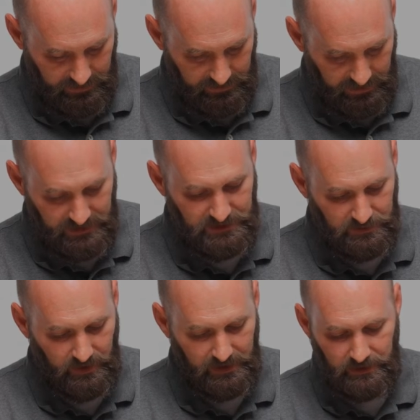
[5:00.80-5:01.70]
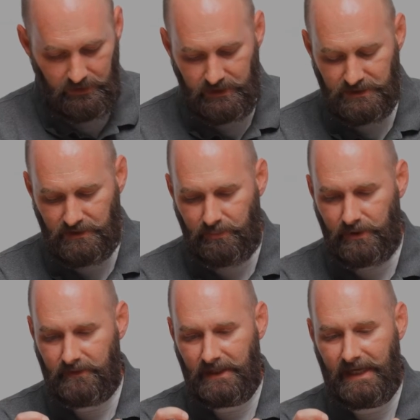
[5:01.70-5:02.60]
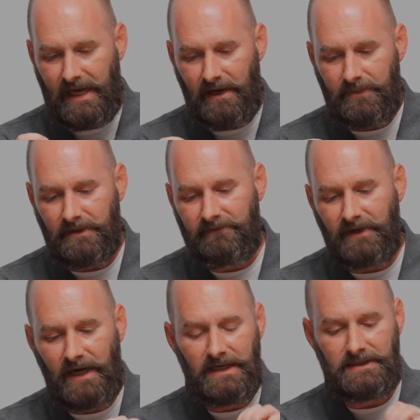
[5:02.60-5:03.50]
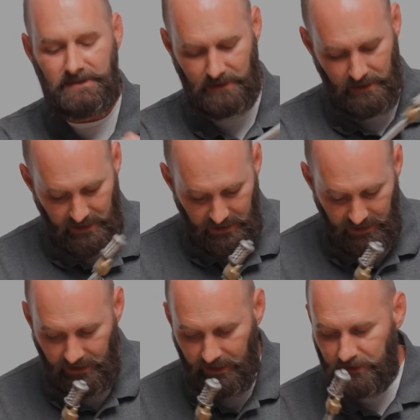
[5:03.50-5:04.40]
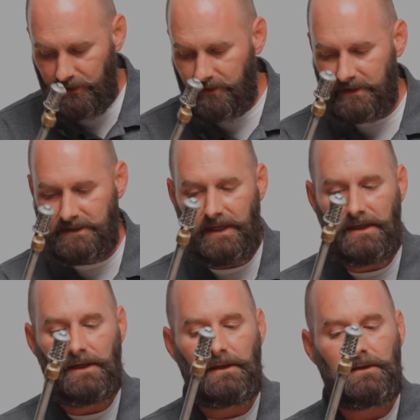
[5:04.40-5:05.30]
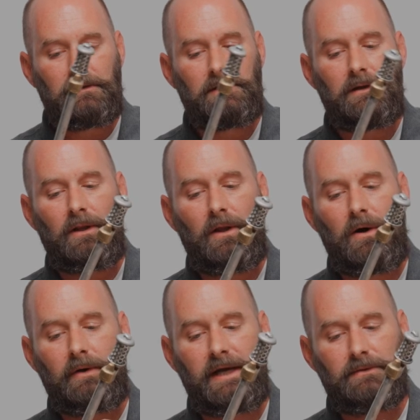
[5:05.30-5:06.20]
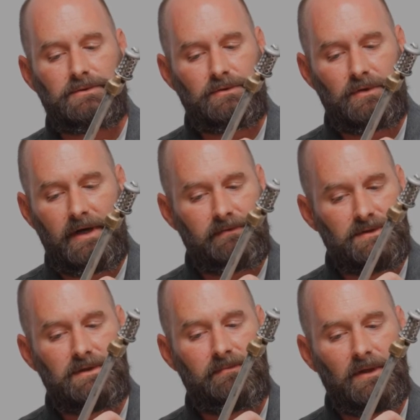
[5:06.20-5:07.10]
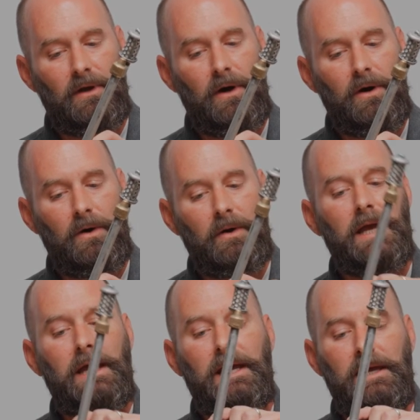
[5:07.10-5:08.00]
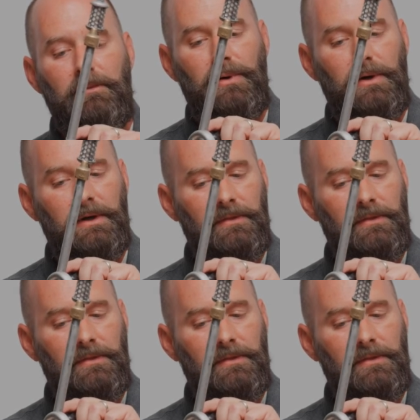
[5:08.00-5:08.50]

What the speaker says: the easiest way to do it is to put the cap in a vise, and you can take a long handled screwdriver or something long and put it